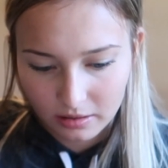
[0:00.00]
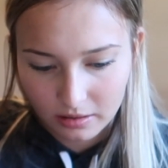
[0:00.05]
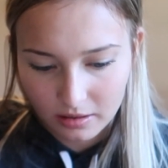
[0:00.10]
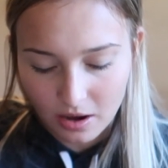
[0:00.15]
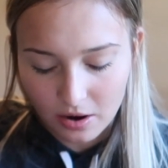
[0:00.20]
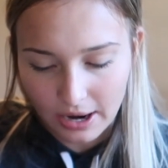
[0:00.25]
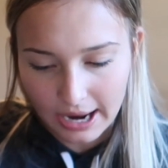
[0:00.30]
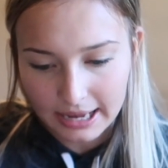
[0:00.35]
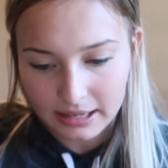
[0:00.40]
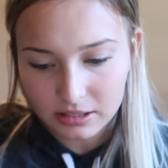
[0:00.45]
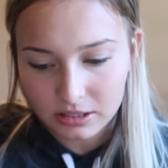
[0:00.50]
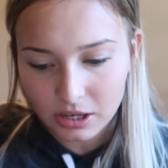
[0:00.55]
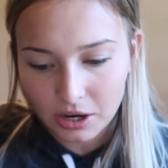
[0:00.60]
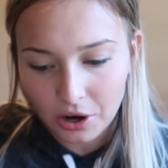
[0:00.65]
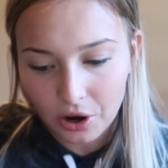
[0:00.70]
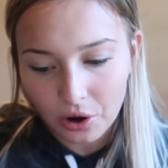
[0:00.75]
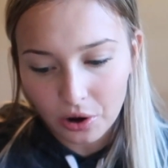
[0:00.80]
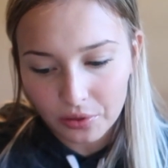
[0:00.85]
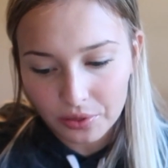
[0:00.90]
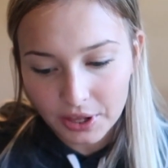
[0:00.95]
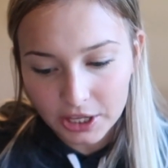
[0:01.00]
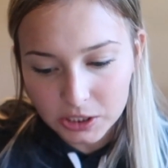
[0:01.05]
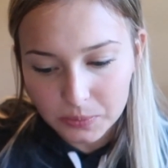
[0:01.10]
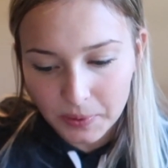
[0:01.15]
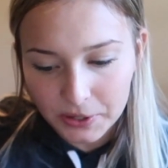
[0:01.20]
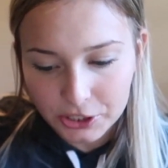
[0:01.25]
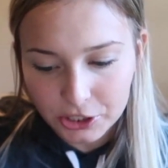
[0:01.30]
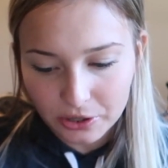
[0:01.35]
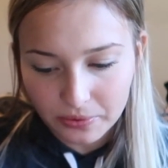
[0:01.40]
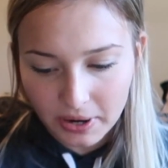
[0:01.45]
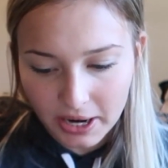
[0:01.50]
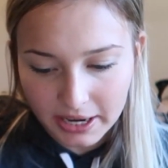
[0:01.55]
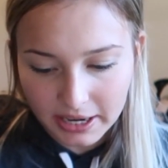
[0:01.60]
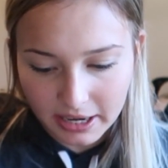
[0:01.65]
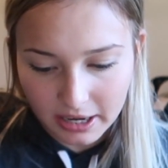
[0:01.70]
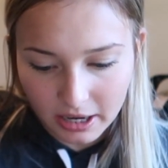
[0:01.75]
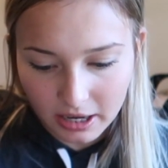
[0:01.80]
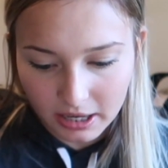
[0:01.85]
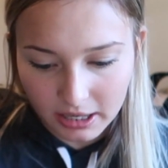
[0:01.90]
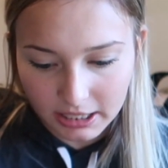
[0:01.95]
Okay, so this picture right
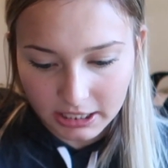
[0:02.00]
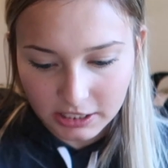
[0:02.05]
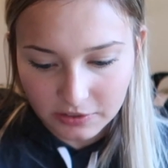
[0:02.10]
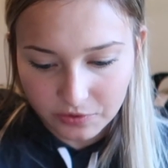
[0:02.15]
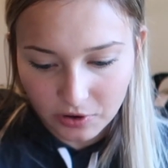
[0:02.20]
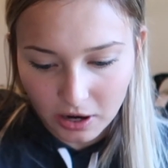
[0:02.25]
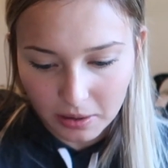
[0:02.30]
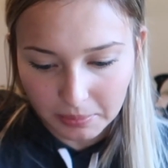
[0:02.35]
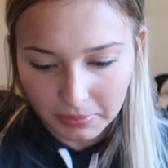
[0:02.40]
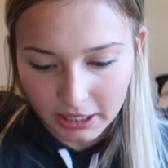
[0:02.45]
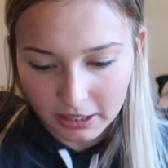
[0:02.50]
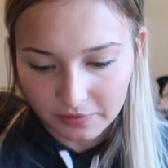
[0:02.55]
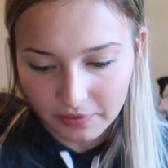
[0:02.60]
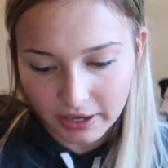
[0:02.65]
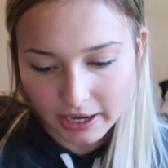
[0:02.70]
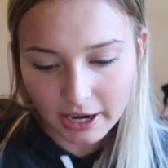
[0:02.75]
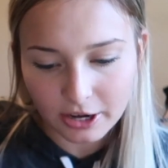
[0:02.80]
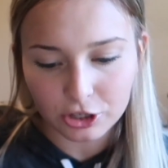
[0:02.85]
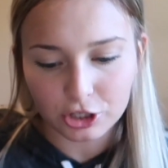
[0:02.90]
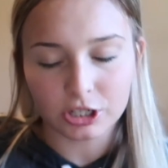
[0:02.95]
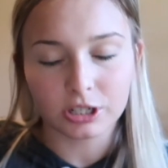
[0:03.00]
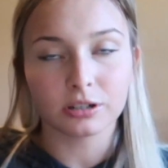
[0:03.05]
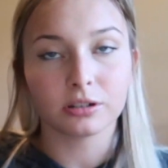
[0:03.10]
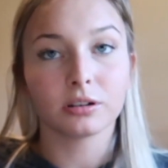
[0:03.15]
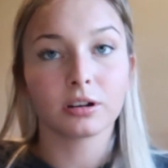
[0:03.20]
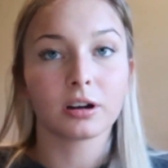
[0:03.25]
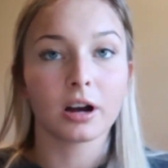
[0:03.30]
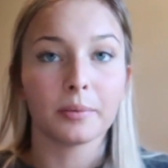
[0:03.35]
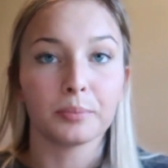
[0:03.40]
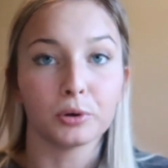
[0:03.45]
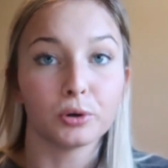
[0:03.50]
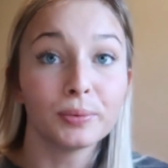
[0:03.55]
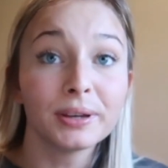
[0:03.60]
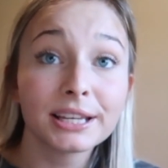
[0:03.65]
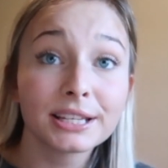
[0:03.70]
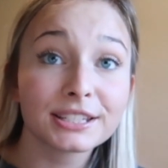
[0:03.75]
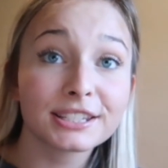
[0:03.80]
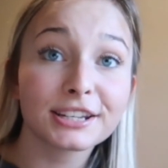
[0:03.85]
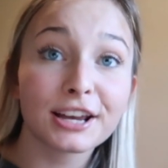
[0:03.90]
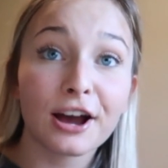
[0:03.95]
here is from like vacation a couple
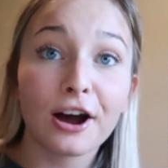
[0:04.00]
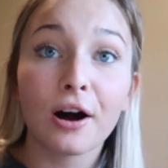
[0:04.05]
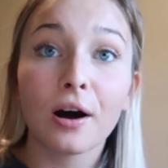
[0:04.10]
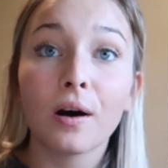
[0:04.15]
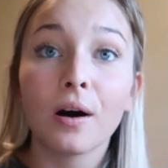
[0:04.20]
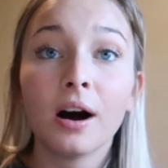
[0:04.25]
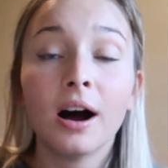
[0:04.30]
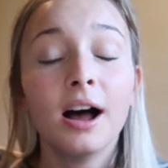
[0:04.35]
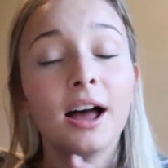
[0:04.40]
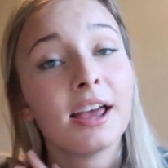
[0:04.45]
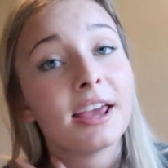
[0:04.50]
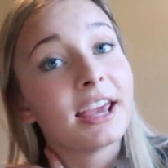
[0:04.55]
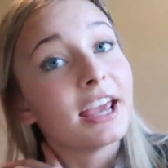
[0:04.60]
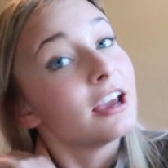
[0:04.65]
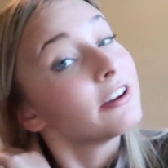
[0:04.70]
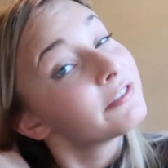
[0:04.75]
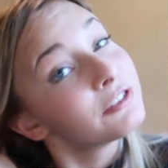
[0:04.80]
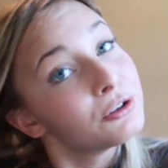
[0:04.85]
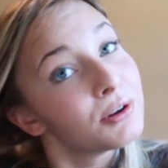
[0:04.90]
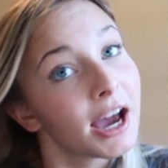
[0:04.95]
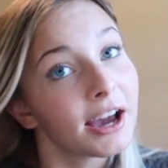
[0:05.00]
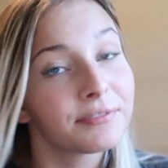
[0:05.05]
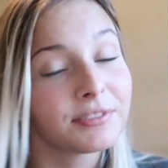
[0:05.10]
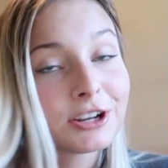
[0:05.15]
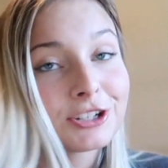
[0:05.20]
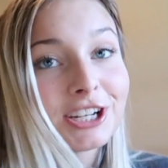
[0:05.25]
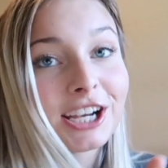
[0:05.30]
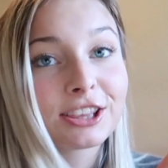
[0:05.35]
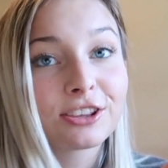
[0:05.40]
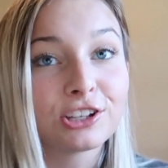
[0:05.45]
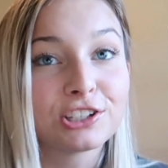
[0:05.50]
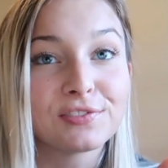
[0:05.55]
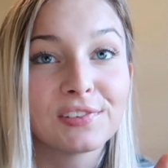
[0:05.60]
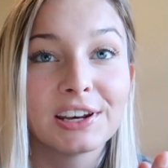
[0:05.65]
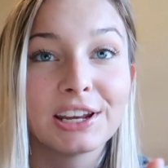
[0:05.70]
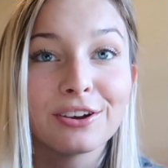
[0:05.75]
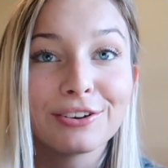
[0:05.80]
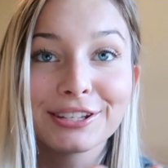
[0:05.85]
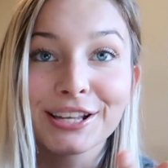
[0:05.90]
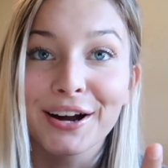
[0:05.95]
weeks ago. If you have not checked those
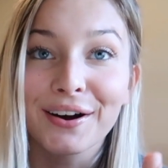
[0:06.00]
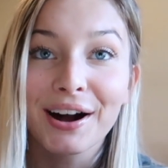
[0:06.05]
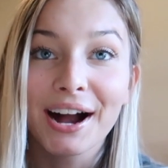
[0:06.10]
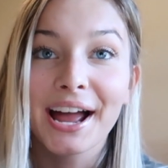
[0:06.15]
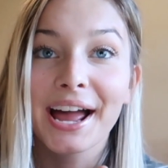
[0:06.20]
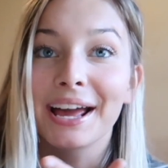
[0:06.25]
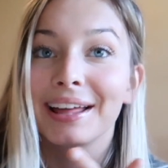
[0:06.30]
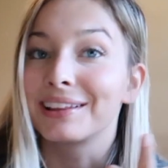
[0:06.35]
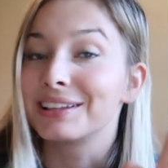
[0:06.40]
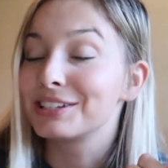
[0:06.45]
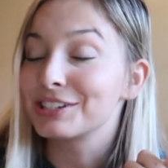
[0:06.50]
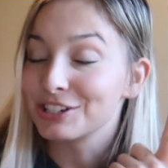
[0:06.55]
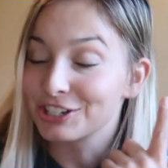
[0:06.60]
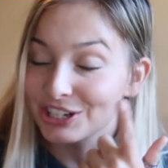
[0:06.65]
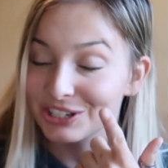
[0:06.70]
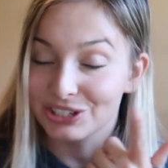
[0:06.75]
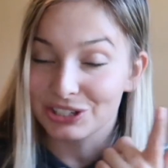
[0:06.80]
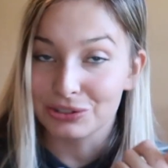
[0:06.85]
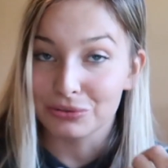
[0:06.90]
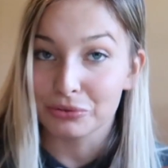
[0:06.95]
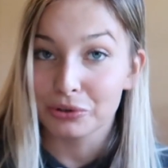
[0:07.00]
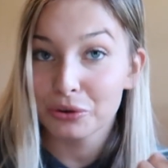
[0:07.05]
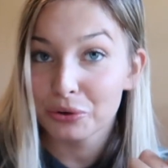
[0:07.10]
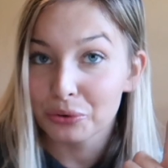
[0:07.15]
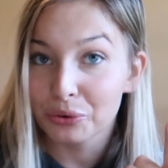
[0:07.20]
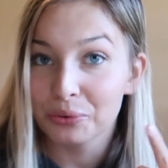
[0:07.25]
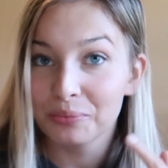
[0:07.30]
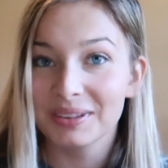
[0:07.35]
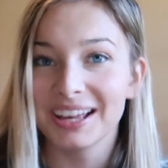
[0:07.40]
videos out, I highly suggest you do.